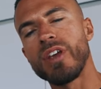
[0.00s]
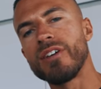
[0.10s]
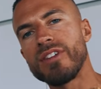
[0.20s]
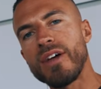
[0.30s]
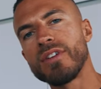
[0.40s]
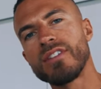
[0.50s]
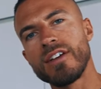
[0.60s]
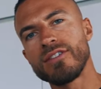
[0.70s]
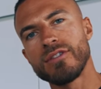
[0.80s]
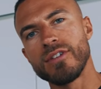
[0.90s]
You can definitely
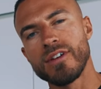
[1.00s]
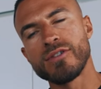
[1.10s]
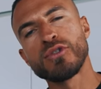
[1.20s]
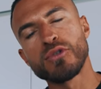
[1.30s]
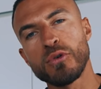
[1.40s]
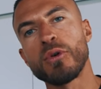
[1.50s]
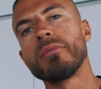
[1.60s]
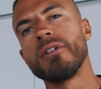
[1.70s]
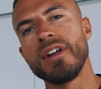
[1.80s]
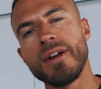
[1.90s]
taste the
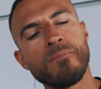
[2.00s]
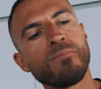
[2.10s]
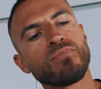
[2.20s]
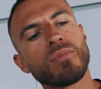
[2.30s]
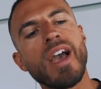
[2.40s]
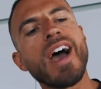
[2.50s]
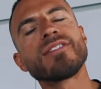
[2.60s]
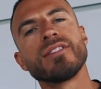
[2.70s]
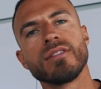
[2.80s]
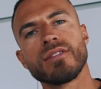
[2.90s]
strawberry
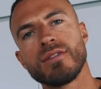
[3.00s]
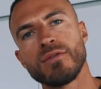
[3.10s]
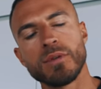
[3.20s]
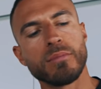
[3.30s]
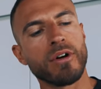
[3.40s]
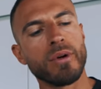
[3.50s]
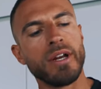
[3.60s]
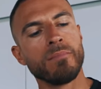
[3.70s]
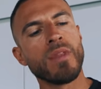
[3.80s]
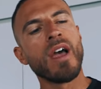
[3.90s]
essence from the
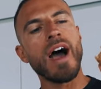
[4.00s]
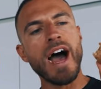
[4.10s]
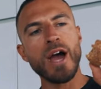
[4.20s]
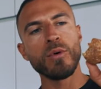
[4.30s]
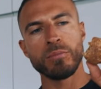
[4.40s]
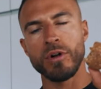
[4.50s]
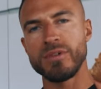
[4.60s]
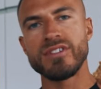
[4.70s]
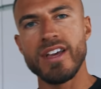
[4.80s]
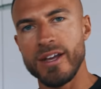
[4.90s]
protein. I would
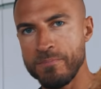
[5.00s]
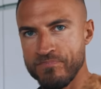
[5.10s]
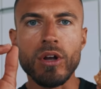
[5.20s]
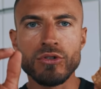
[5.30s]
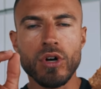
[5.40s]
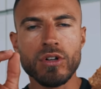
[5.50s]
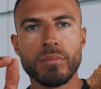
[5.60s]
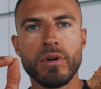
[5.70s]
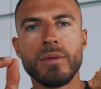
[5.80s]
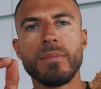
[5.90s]
probably say chocolate
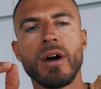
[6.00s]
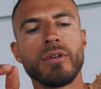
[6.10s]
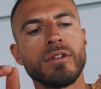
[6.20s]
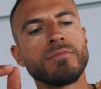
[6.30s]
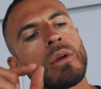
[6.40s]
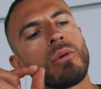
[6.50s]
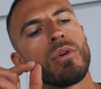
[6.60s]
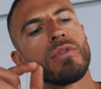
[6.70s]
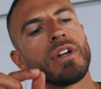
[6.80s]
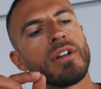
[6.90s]
protein powder
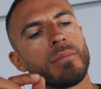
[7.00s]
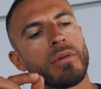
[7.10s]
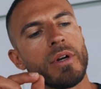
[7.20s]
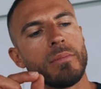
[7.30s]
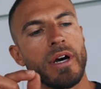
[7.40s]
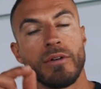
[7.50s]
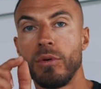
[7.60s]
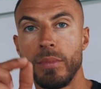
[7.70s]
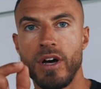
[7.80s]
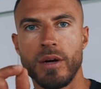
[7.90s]
or vanilla protein powder or
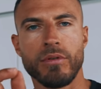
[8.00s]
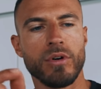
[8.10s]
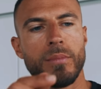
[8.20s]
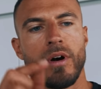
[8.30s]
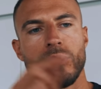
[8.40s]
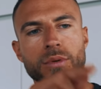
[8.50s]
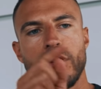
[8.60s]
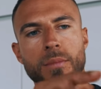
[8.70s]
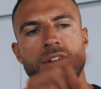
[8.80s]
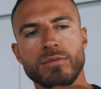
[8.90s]
banana protein powder would
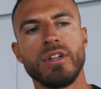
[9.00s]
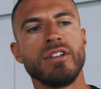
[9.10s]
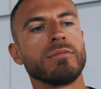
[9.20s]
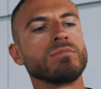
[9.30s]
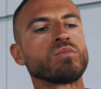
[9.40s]
go best for these.